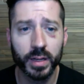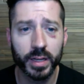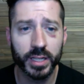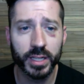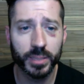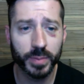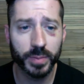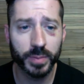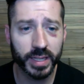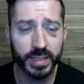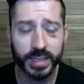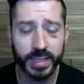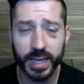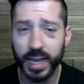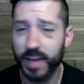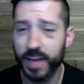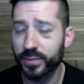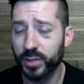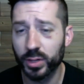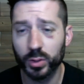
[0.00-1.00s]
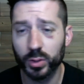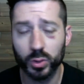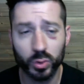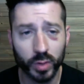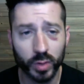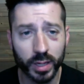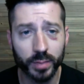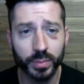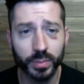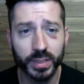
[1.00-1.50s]
is because I have an
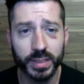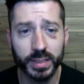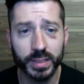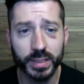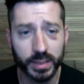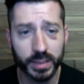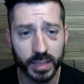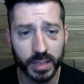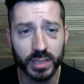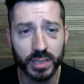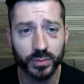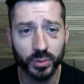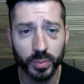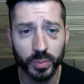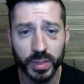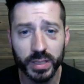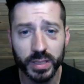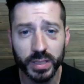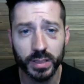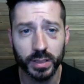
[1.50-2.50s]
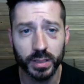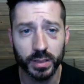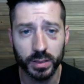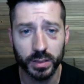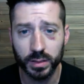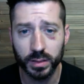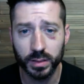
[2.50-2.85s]
incredibly successful business.